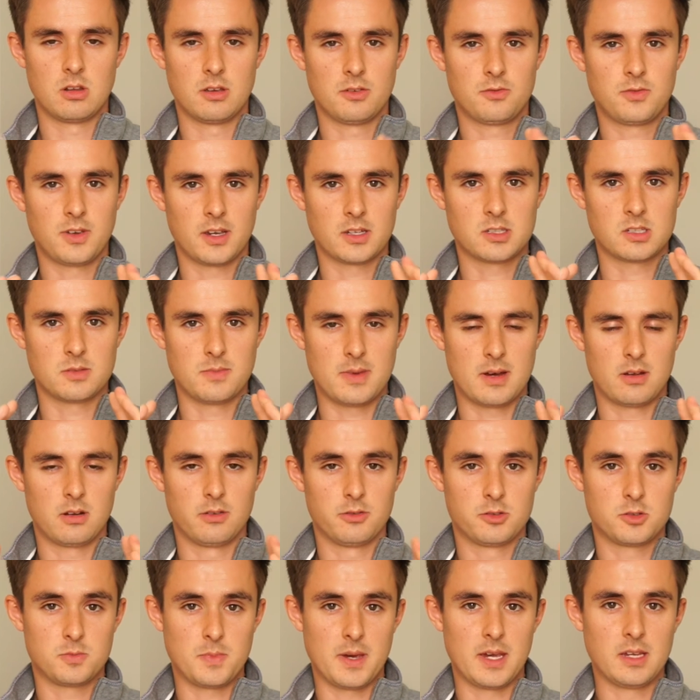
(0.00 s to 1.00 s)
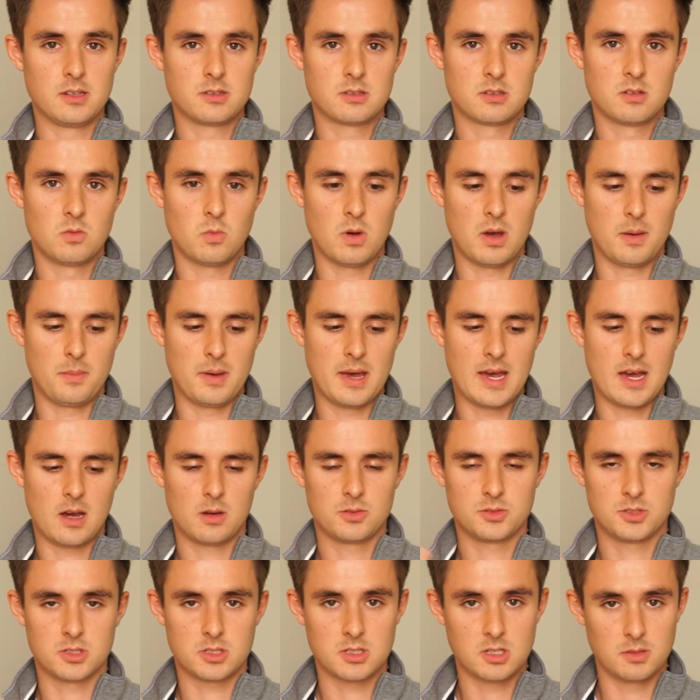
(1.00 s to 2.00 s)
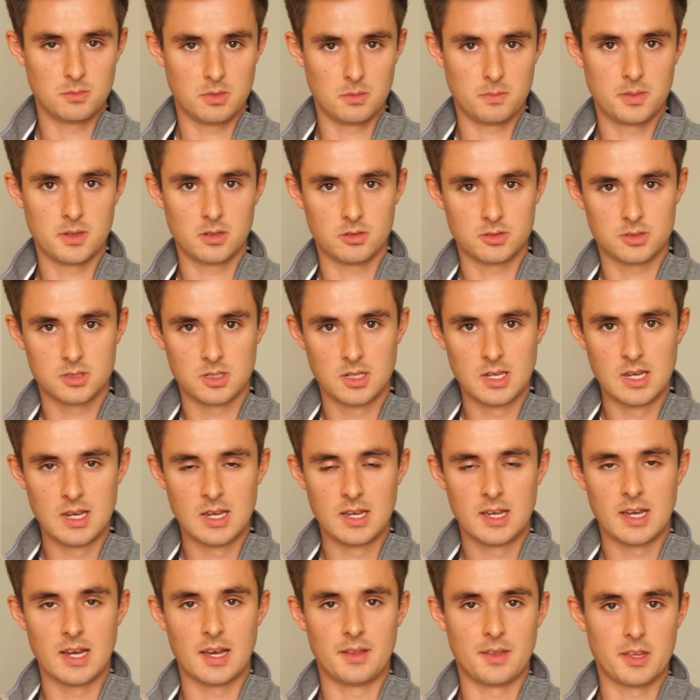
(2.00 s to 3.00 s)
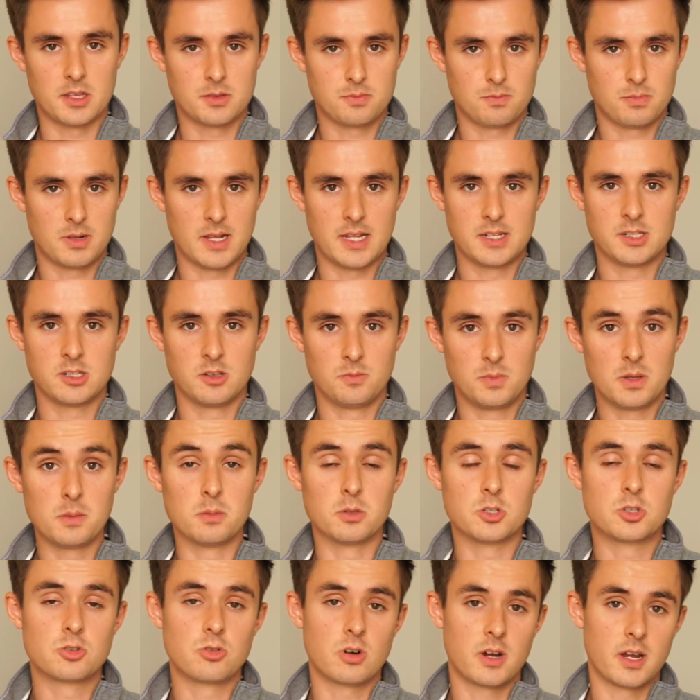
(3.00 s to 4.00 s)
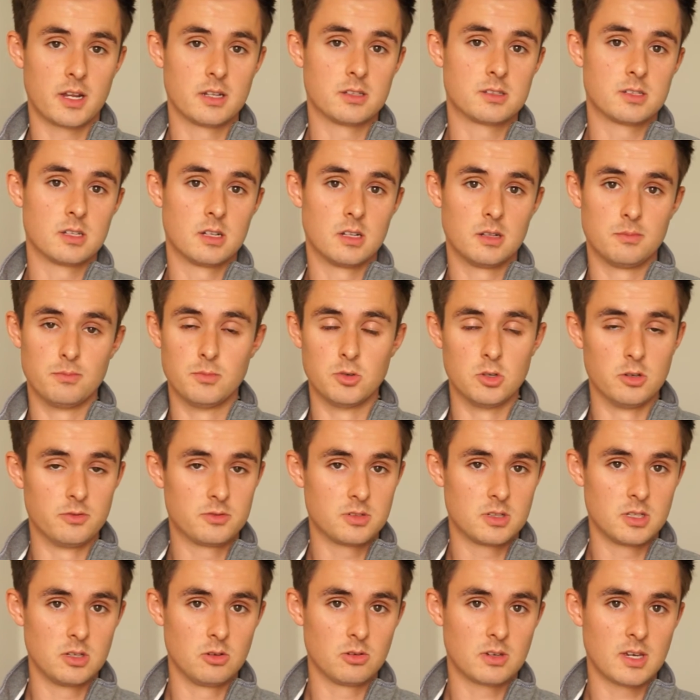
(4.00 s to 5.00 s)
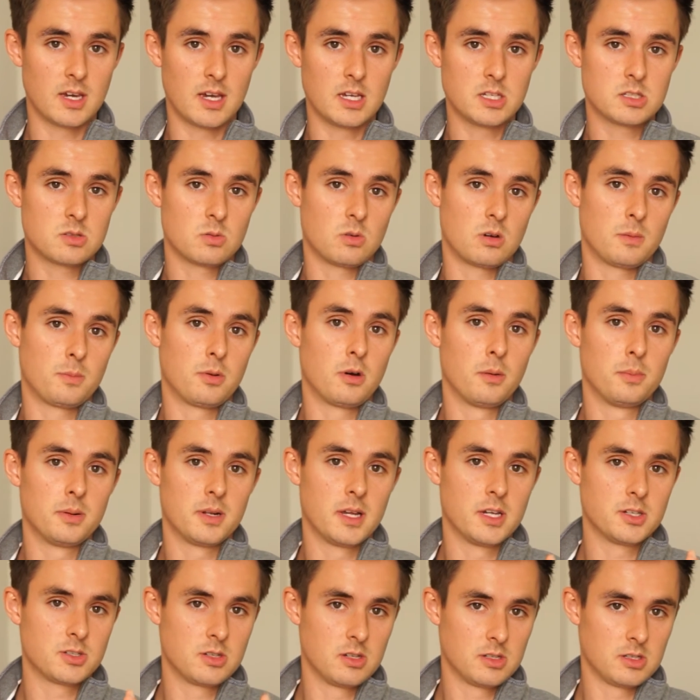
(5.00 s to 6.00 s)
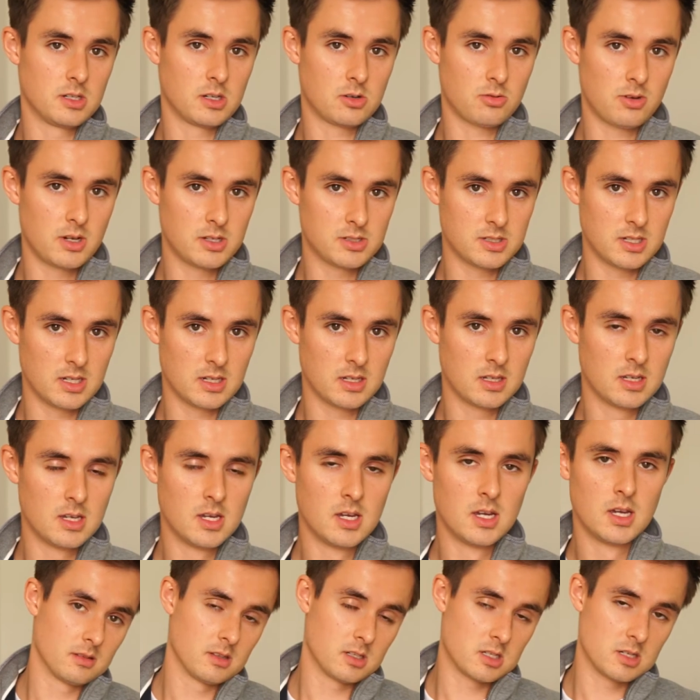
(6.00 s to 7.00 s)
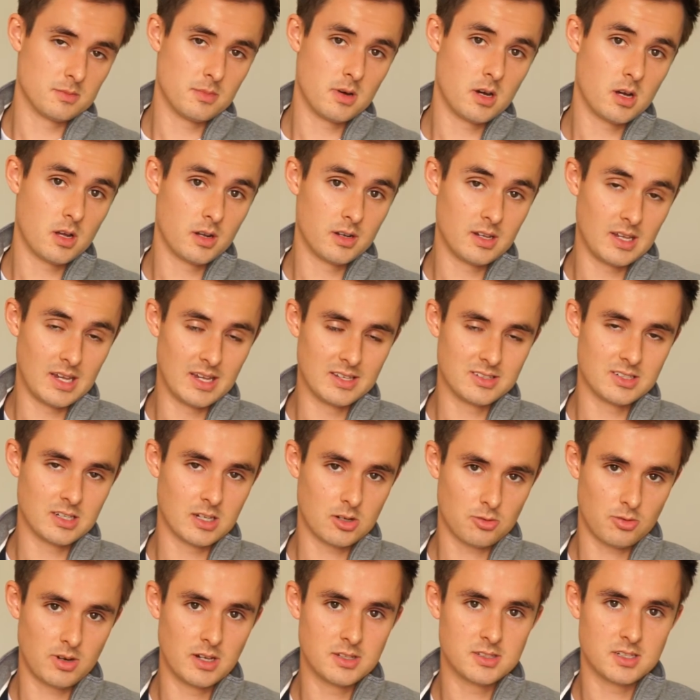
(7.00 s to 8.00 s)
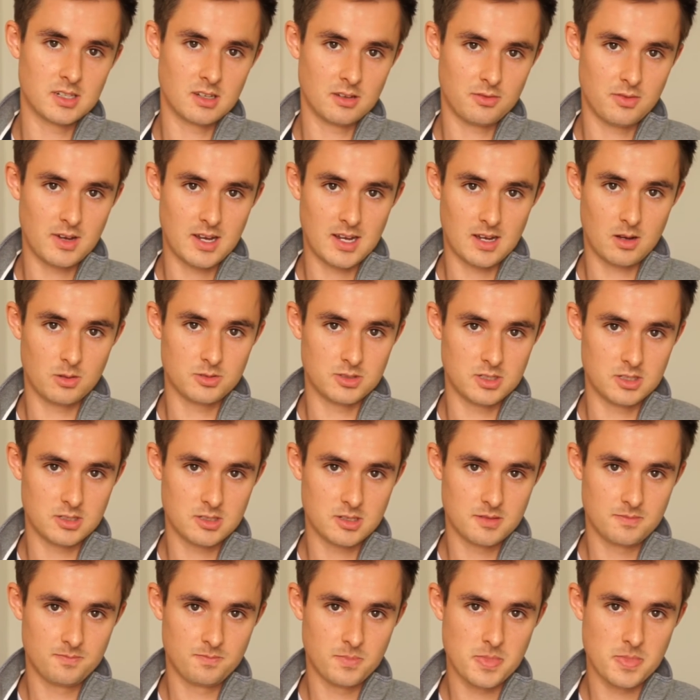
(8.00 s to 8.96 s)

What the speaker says: a fixed amount of space where the houses can be built. And there's plenty of people trying to move to the UK, so our population is increasing, the demand is increasing for houses,